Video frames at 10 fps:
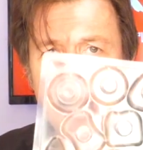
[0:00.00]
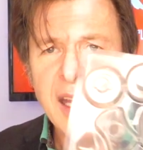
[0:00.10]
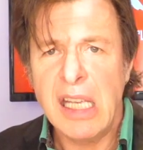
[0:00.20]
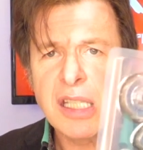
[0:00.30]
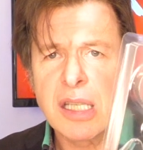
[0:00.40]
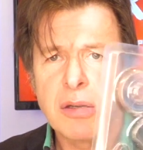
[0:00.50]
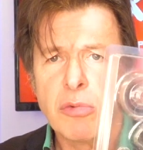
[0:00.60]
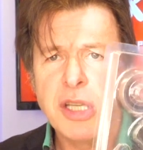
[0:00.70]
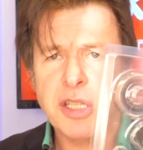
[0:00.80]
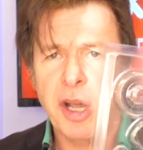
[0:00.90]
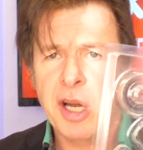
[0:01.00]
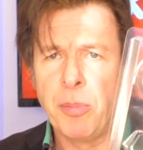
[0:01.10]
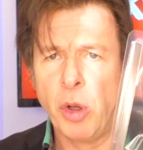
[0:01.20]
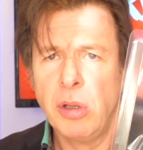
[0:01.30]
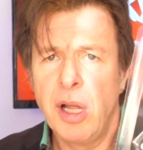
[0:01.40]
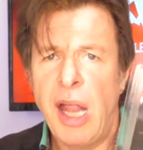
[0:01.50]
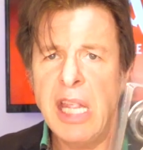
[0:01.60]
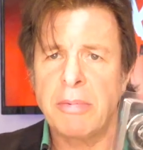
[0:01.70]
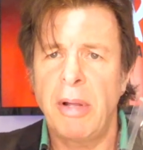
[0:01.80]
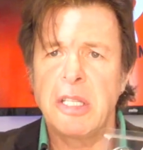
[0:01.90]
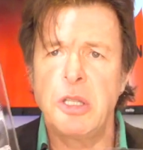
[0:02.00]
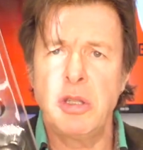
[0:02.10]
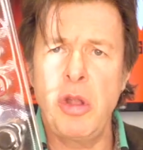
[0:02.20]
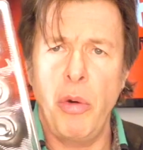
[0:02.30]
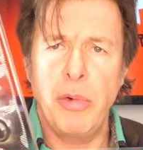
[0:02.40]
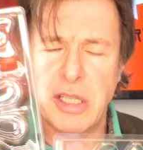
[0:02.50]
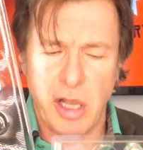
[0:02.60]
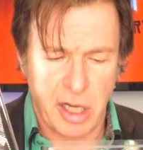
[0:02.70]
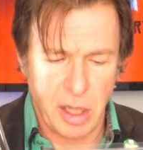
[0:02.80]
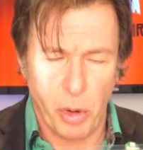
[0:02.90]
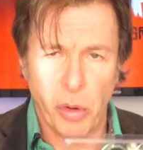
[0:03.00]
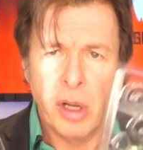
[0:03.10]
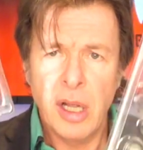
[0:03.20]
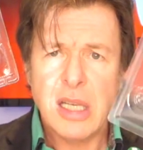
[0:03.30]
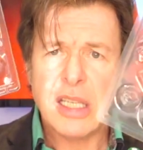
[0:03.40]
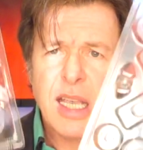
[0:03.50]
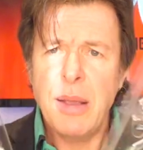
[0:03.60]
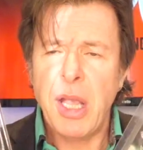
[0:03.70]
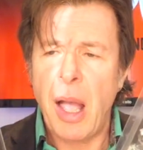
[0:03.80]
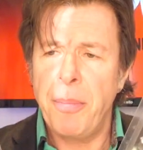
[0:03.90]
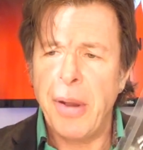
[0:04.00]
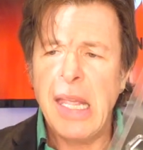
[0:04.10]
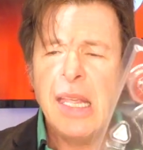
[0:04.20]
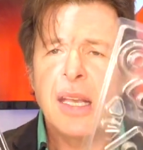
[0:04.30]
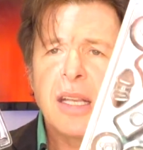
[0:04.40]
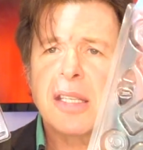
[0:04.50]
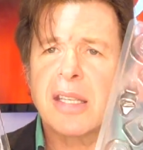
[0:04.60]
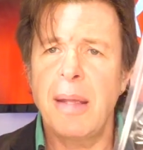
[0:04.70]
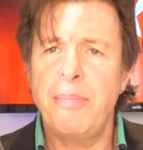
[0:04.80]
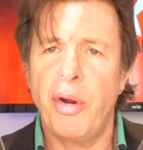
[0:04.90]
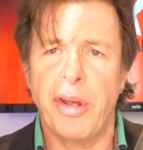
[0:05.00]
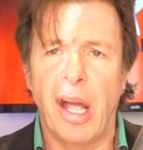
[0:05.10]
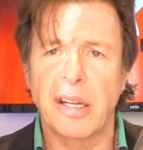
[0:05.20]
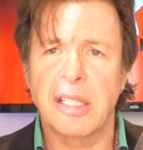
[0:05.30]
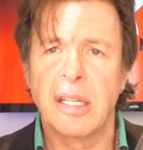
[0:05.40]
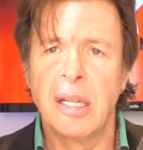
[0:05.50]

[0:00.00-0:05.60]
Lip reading: is recyclable and this one's not recyclable. Same company, same product.